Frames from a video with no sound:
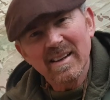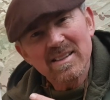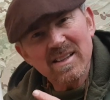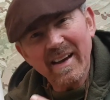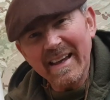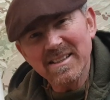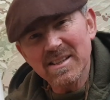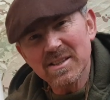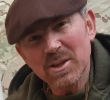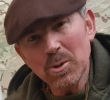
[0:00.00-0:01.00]
So it's a
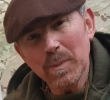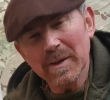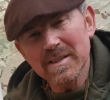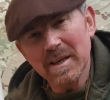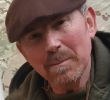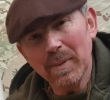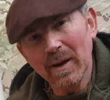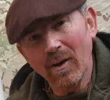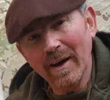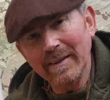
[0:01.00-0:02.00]
super
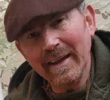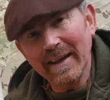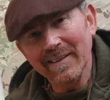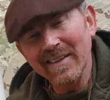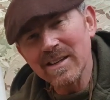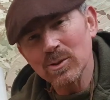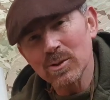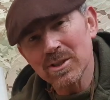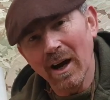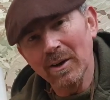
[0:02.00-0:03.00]
simple idea. It's
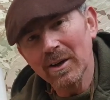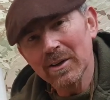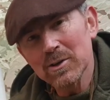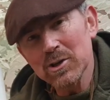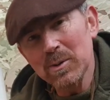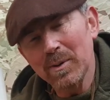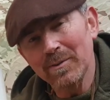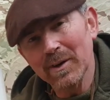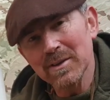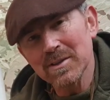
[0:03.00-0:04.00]
also super
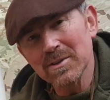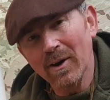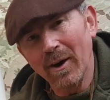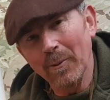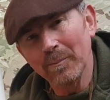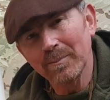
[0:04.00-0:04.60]
versatile.